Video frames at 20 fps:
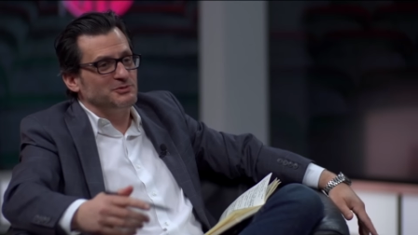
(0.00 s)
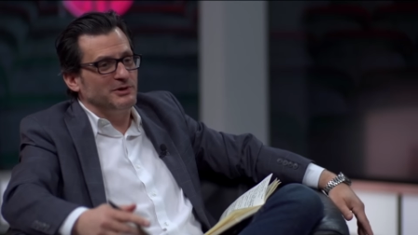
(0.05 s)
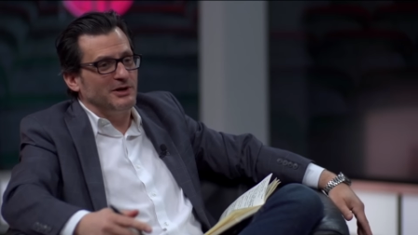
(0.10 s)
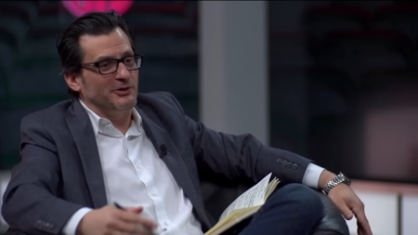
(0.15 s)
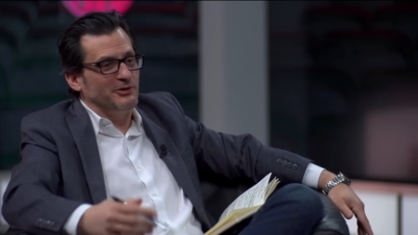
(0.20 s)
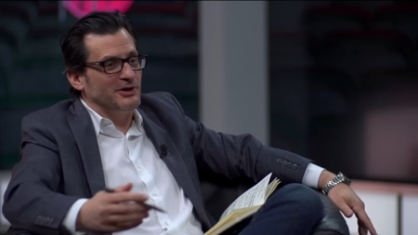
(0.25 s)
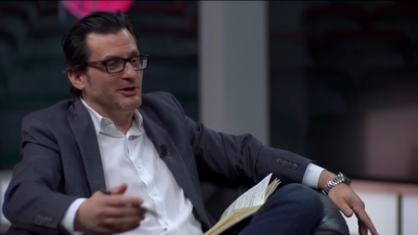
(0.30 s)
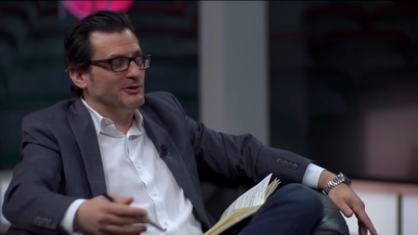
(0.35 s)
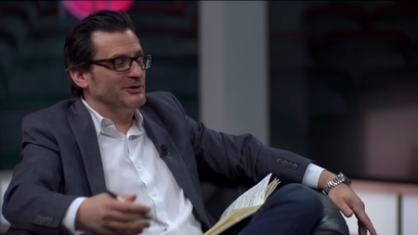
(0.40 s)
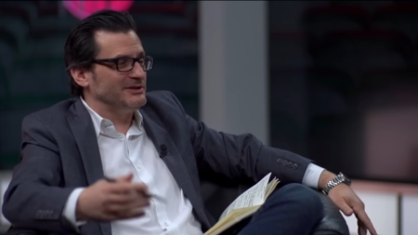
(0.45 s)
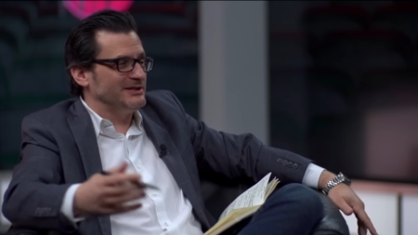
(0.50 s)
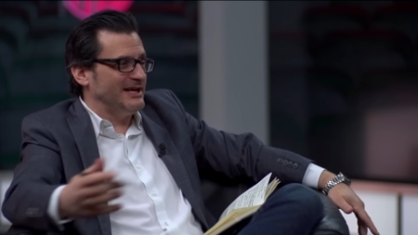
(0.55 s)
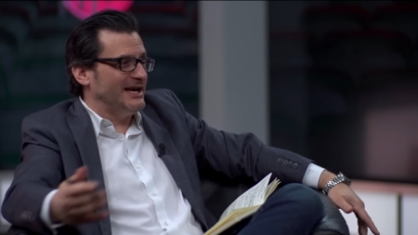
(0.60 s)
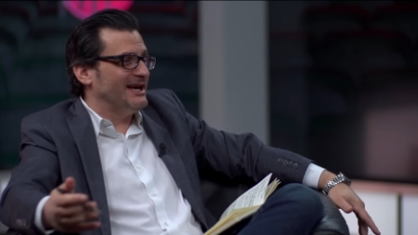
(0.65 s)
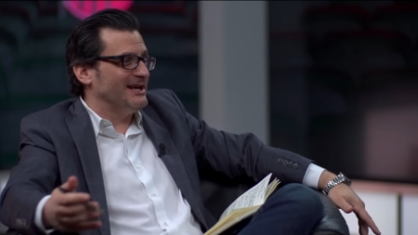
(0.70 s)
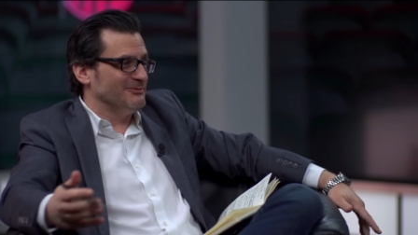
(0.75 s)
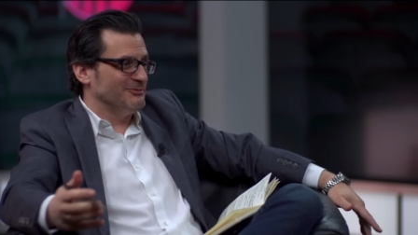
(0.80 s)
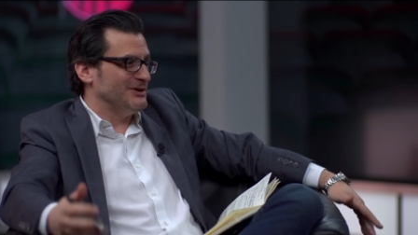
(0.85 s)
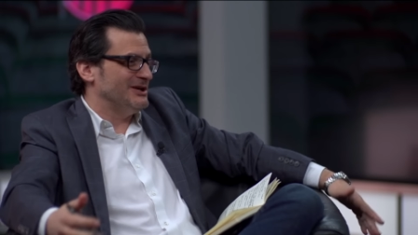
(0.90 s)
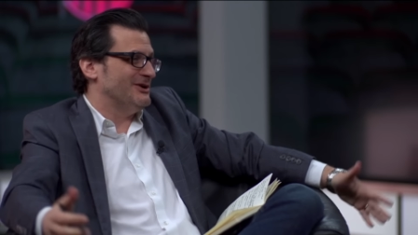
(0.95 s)
is, we don't know it
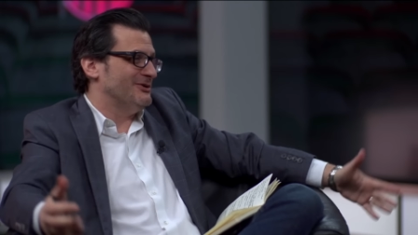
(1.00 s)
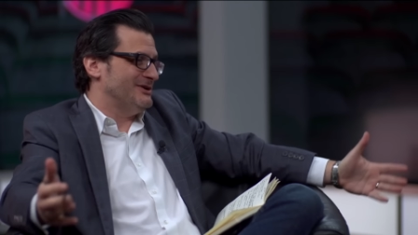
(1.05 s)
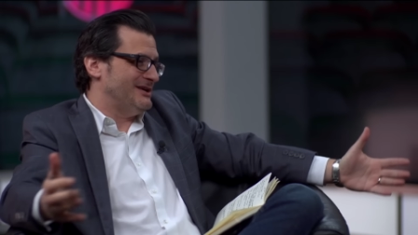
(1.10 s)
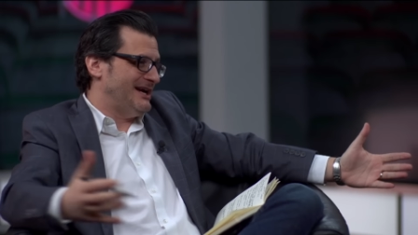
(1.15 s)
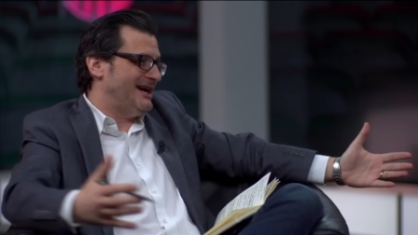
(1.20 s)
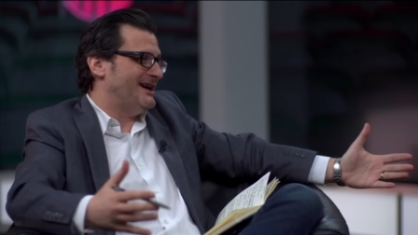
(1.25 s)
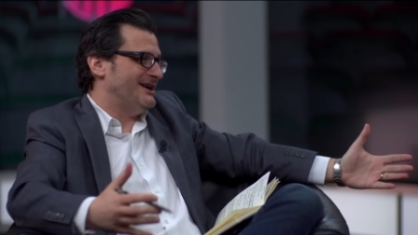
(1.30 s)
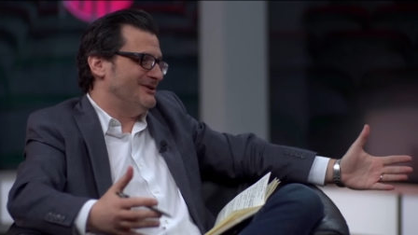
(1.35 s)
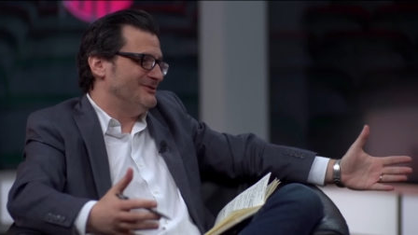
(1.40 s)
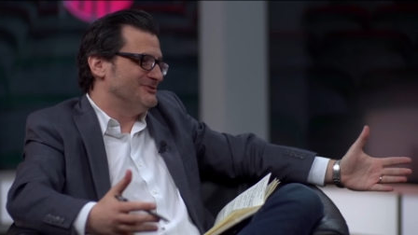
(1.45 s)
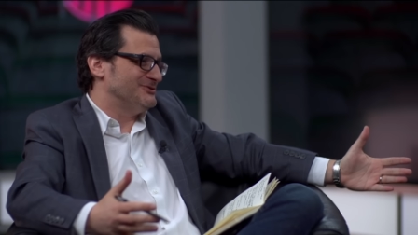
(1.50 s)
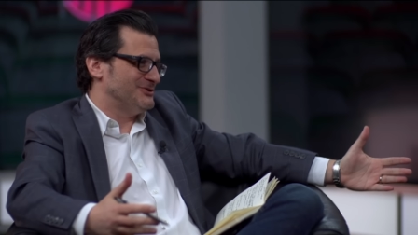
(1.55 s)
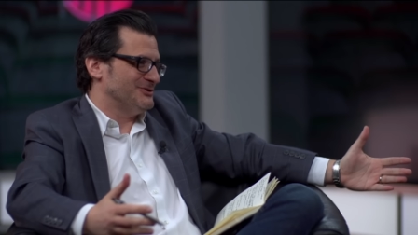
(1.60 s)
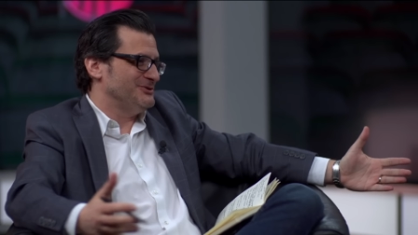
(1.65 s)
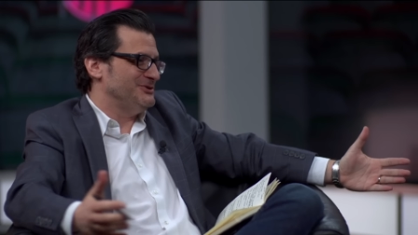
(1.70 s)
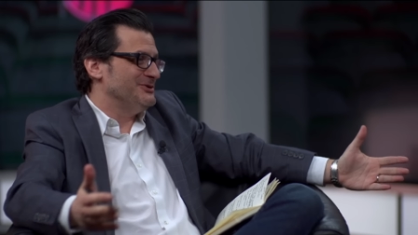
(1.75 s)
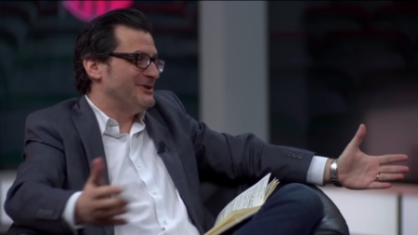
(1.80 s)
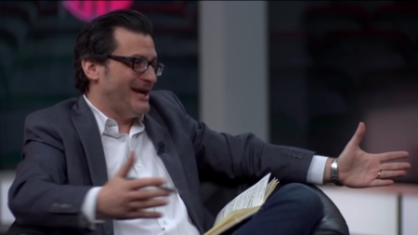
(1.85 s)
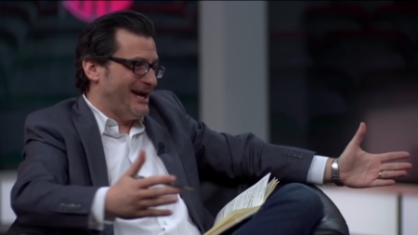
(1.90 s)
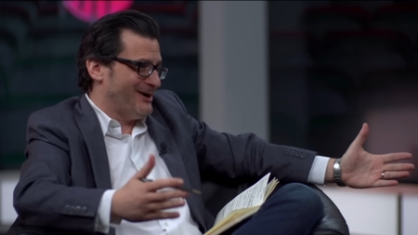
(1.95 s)
then. We know it now. So
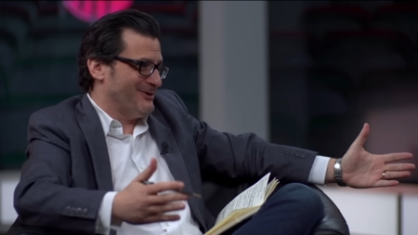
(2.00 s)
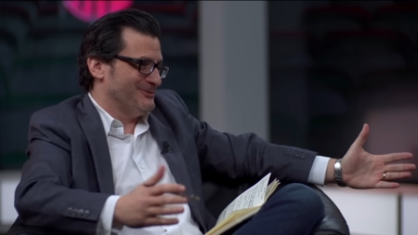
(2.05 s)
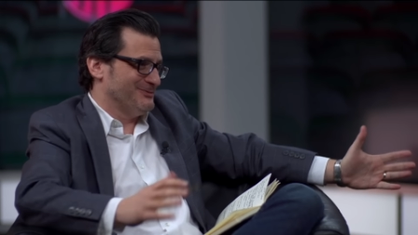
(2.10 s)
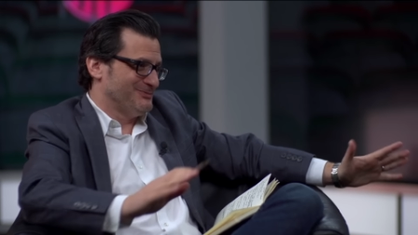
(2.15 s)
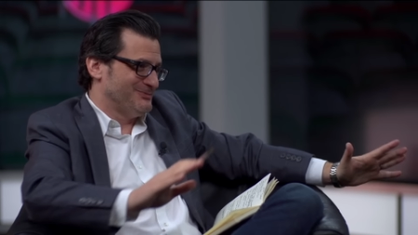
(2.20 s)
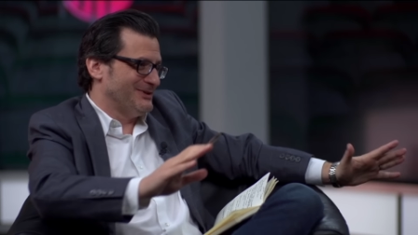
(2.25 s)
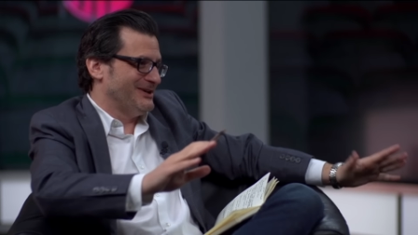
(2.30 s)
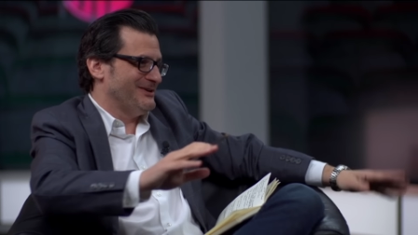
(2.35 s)
you count. Yeah.